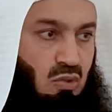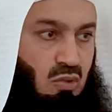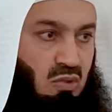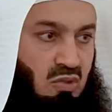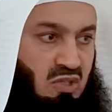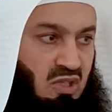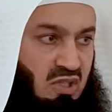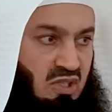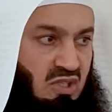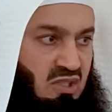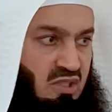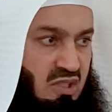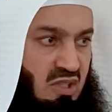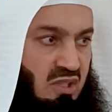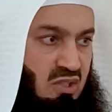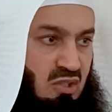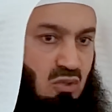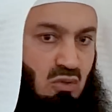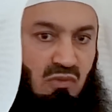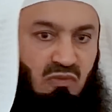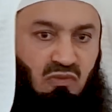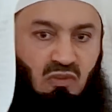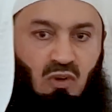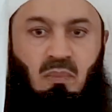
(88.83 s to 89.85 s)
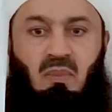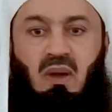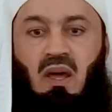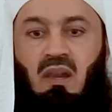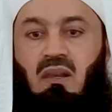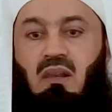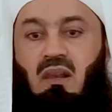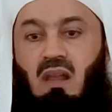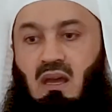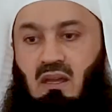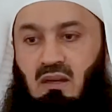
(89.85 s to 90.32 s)
to distance you from
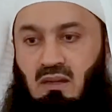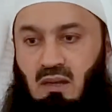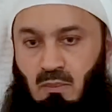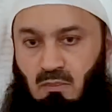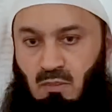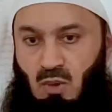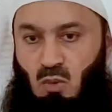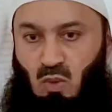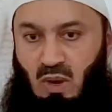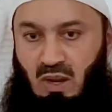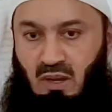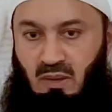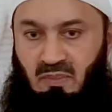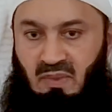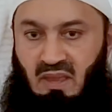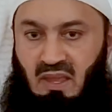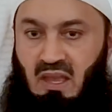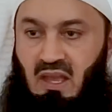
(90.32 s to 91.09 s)
Allah, number one.